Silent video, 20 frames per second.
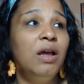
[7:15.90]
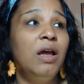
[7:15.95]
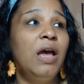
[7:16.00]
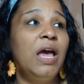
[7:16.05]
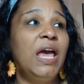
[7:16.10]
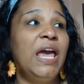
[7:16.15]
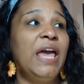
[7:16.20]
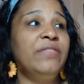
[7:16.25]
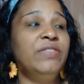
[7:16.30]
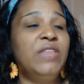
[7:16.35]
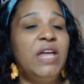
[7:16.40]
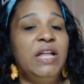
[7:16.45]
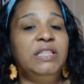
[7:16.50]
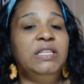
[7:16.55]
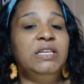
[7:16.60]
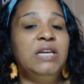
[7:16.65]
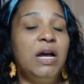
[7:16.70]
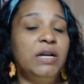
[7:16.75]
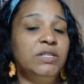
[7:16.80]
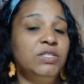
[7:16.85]
and that
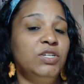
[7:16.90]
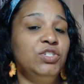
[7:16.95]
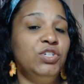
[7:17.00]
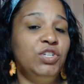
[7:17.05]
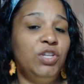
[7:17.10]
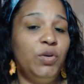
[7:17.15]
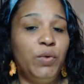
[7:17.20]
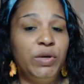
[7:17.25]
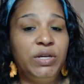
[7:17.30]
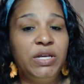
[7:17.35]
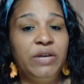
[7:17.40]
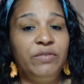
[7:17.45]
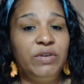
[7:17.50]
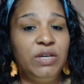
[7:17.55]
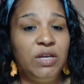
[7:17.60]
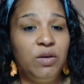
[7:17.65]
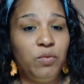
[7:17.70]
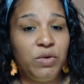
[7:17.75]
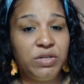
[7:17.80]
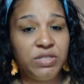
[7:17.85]
the oxygen they were giving
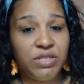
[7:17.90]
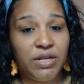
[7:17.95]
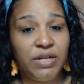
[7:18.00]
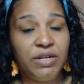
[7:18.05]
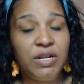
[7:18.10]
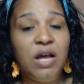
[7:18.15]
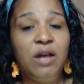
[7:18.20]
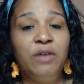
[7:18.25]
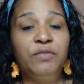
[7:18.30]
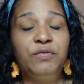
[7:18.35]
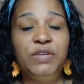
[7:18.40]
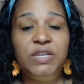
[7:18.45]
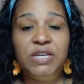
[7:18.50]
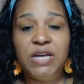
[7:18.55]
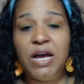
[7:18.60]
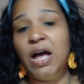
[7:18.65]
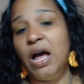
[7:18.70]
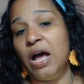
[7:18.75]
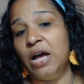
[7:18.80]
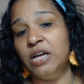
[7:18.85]
him wasn't enough, he
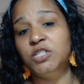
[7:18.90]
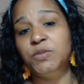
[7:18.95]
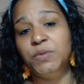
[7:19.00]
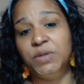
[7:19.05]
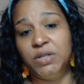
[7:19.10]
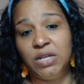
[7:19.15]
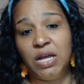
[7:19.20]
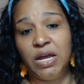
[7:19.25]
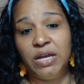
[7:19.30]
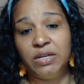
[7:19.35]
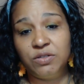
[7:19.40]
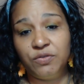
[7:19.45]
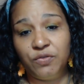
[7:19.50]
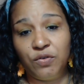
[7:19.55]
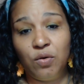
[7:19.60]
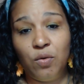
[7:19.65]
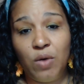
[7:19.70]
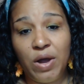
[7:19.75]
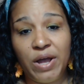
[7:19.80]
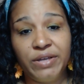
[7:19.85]
got hospitalized for
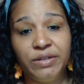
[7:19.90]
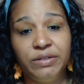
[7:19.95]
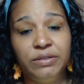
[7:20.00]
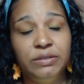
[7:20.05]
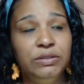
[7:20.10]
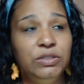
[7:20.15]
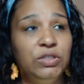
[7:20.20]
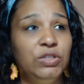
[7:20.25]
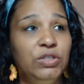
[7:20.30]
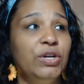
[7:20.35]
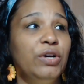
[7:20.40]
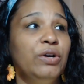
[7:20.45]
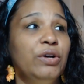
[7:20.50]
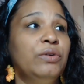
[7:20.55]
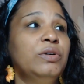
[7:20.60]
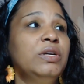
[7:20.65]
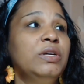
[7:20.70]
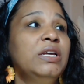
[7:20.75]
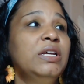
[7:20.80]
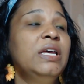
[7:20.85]
a while,
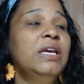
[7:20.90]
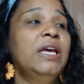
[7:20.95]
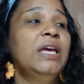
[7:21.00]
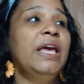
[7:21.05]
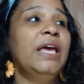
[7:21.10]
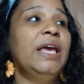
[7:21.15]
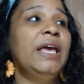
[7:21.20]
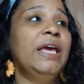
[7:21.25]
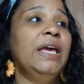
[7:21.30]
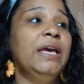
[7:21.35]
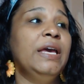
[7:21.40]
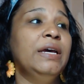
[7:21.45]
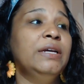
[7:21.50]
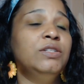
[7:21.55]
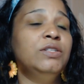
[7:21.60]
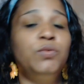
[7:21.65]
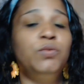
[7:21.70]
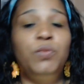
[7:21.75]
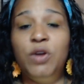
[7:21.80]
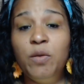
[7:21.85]

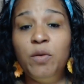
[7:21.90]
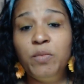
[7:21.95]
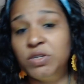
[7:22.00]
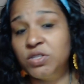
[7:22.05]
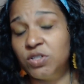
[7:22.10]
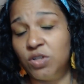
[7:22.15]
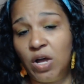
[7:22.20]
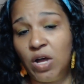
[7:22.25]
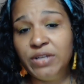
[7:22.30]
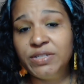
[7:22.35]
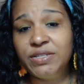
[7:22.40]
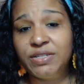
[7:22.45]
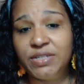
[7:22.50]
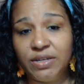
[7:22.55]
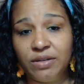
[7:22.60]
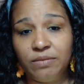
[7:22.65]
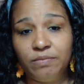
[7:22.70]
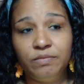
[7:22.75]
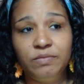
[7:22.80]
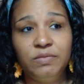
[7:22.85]
and we almost lost
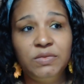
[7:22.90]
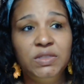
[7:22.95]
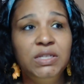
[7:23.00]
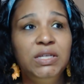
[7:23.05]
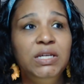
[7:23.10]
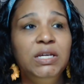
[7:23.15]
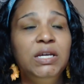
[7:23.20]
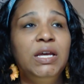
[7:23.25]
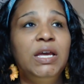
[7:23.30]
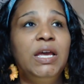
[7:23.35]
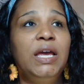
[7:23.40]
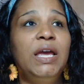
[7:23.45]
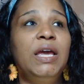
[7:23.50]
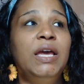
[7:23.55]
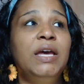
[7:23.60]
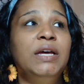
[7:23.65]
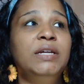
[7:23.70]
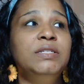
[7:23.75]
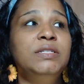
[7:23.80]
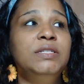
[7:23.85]
him.
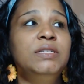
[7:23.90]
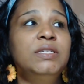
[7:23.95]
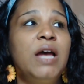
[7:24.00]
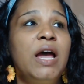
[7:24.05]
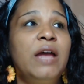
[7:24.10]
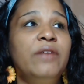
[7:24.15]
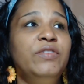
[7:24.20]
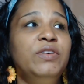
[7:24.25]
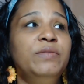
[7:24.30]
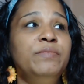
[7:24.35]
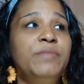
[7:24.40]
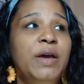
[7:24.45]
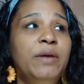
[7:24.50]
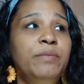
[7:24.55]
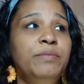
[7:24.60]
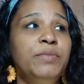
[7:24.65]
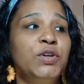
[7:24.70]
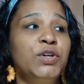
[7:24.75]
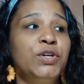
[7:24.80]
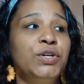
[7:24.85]
And I
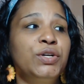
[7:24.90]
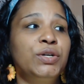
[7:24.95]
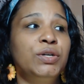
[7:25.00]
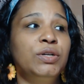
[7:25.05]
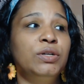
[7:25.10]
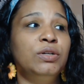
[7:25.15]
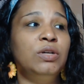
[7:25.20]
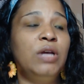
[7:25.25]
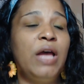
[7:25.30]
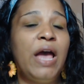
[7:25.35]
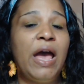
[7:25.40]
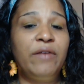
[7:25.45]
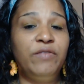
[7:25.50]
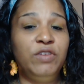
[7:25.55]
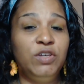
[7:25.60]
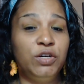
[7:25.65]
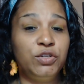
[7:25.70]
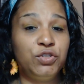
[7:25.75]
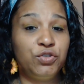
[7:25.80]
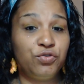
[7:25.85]
remember
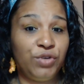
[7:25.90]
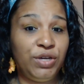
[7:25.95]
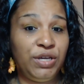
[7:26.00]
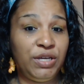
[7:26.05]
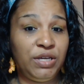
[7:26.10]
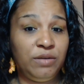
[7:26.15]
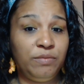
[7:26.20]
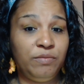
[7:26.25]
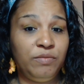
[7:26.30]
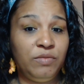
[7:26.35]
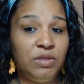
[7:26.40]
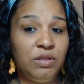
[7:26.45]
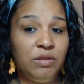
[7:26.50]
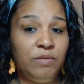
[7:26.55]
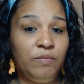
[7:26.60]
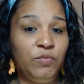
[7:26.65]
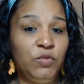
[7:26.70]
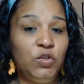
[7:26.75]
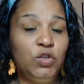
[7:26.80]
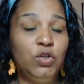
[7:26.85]
having a dream,
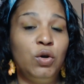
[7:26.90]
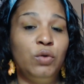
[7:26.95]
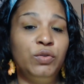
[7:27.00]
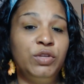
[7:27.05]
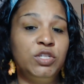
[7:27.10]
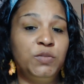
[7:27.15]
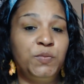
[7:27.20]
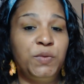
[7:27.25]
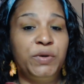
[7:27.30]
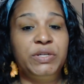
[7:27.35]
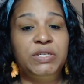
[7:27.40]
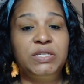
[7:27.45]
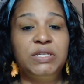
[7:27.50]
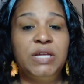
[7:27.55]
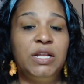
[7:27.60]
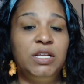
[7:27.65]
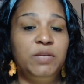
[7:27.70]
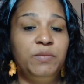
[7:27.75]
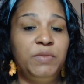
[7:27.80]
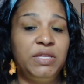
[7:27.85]
the spirits
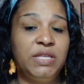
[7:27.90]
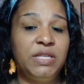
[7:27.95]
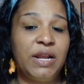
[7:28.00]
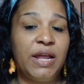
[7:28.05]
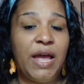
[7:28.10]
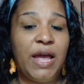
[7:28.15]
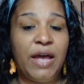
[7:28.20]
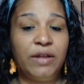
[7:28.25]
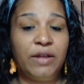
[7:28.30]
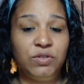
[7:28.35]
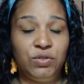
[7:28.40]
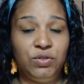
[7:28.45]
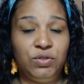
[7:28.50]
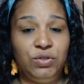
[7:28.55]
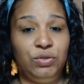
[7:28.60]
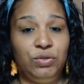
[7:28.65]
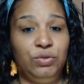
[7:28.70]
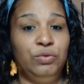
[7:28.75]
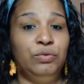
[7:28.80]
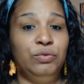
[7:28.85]
telling me that I had to
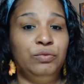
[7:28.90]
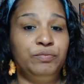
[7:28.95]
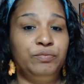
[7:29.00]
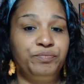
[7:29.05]
do